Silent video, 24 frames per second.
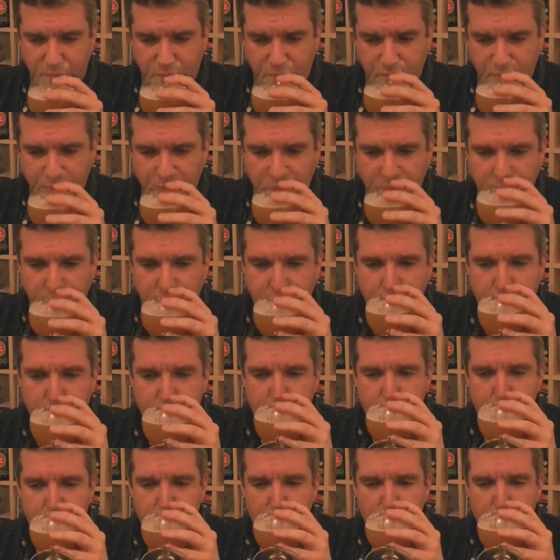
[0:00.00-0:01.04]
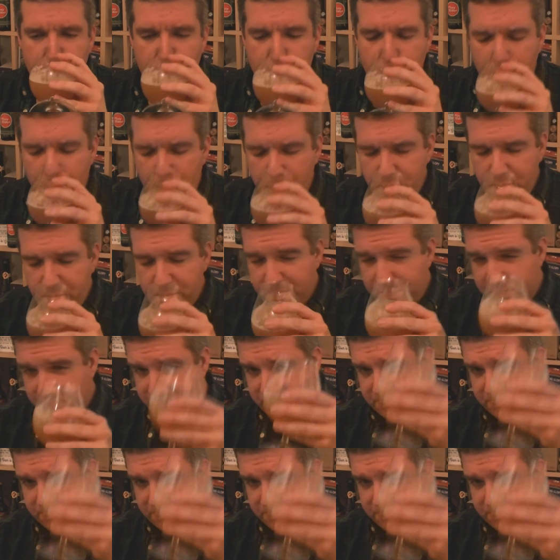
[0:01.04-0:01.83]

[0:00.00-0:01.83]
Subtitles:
Nothing is said.